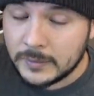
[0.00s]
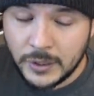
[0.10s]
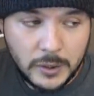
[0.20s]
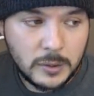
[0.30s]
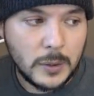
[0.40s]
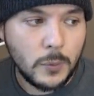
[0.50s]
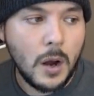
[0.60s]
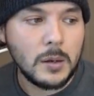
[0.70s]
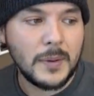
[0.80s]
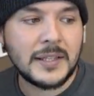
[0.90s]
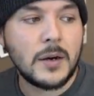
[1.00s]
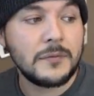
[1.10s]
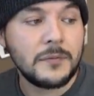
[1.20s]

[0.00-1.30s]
You know, I could be wrong, but